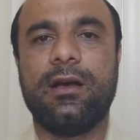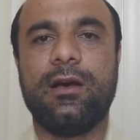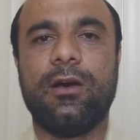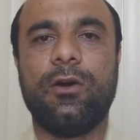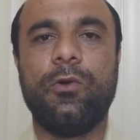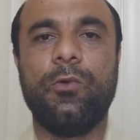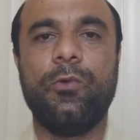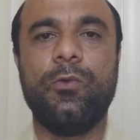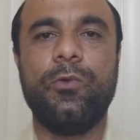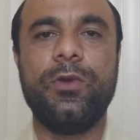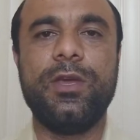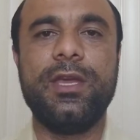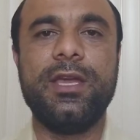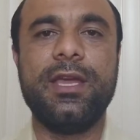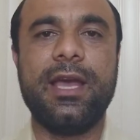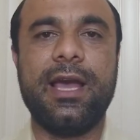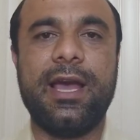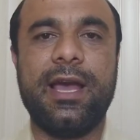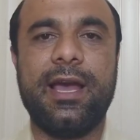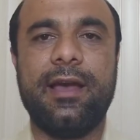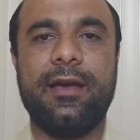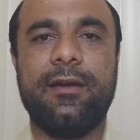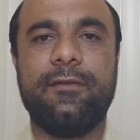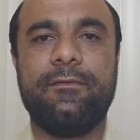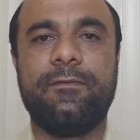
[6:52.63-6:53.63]
we
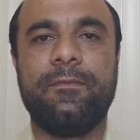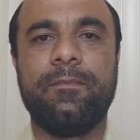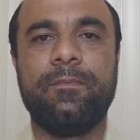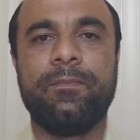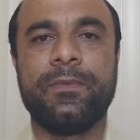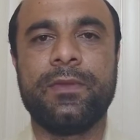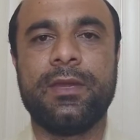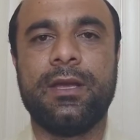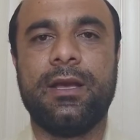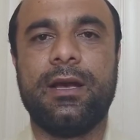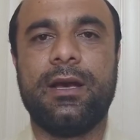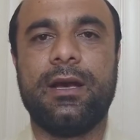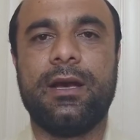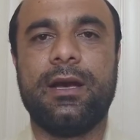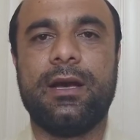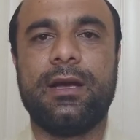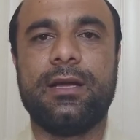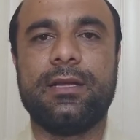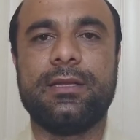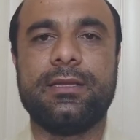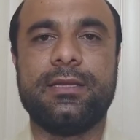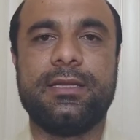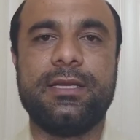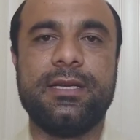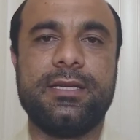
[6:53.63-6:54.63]
have,
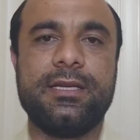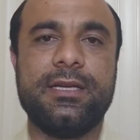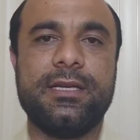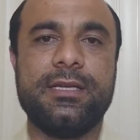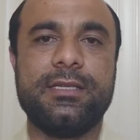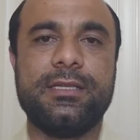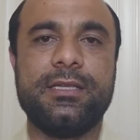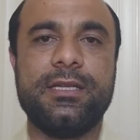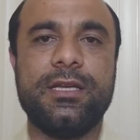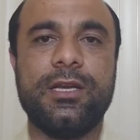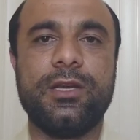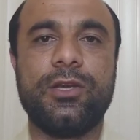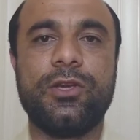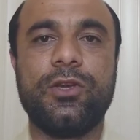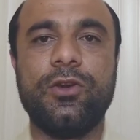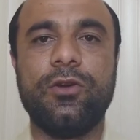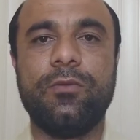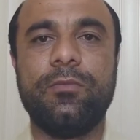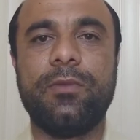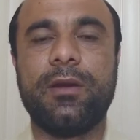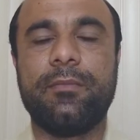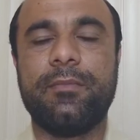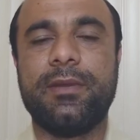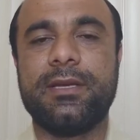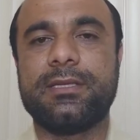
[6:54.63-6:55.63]
that is the
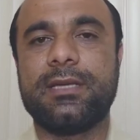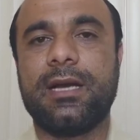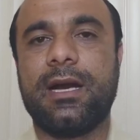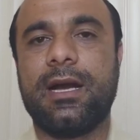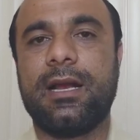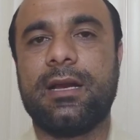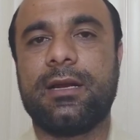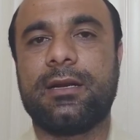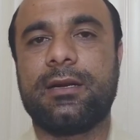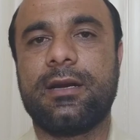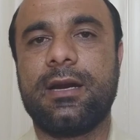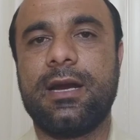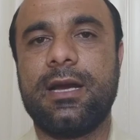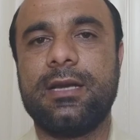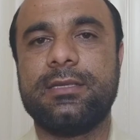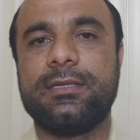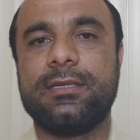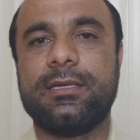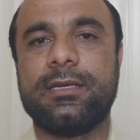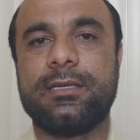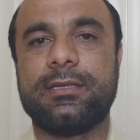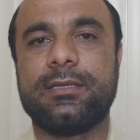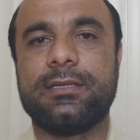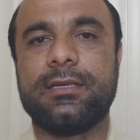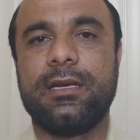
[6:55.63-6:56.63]
Cuban Missile
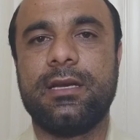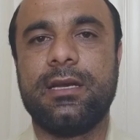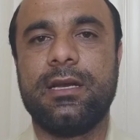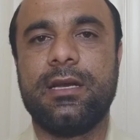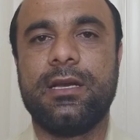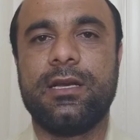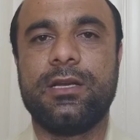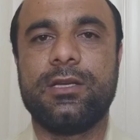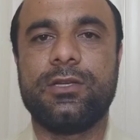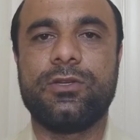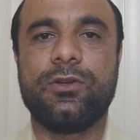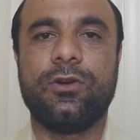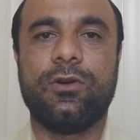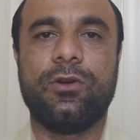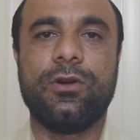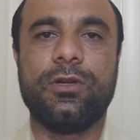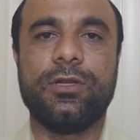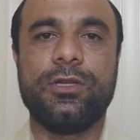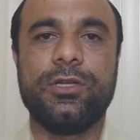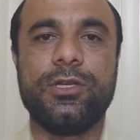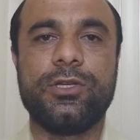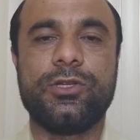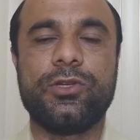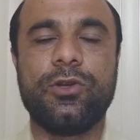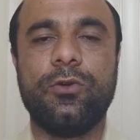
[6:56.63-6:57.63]
Crisis. So
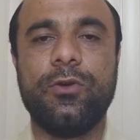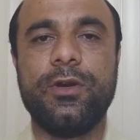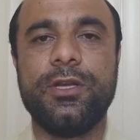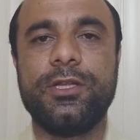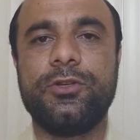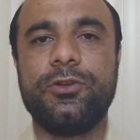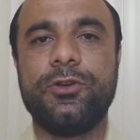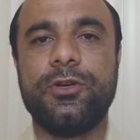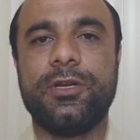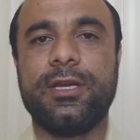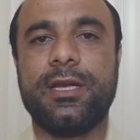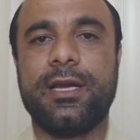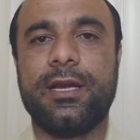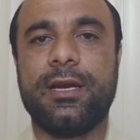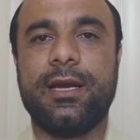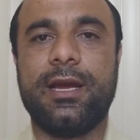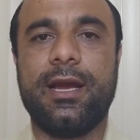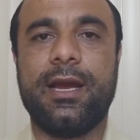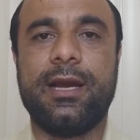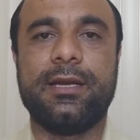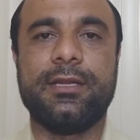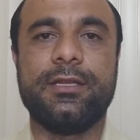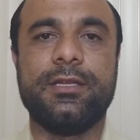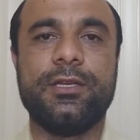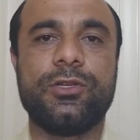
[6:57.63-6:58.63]
the Soviet Union
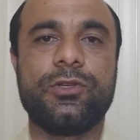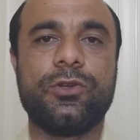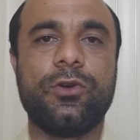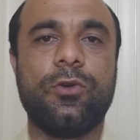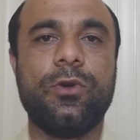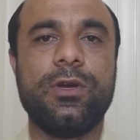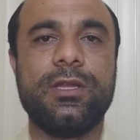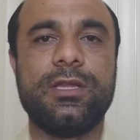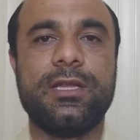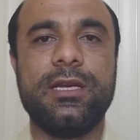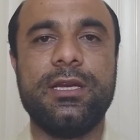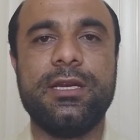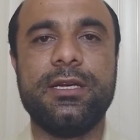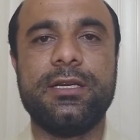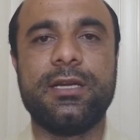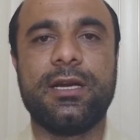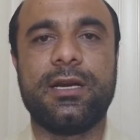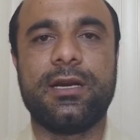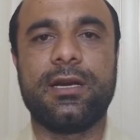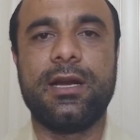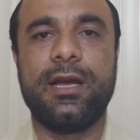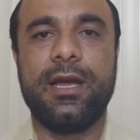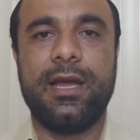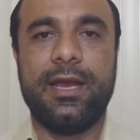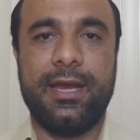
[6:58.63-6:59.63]
and the Soviet
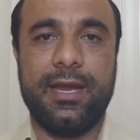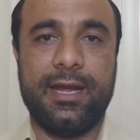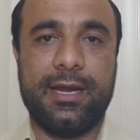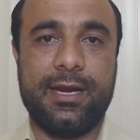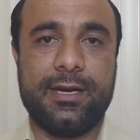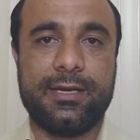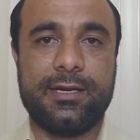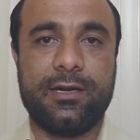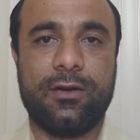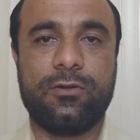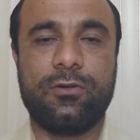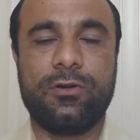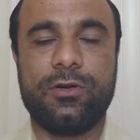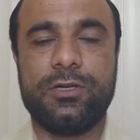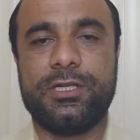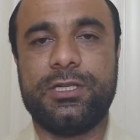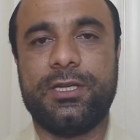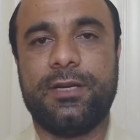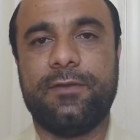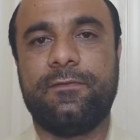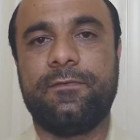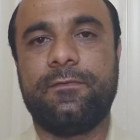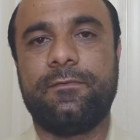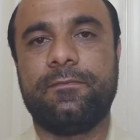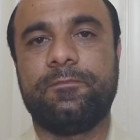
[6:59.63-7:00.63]
leader Nikita
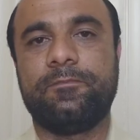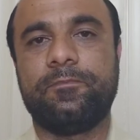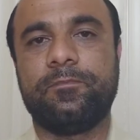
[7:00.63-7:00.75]
Khrushchev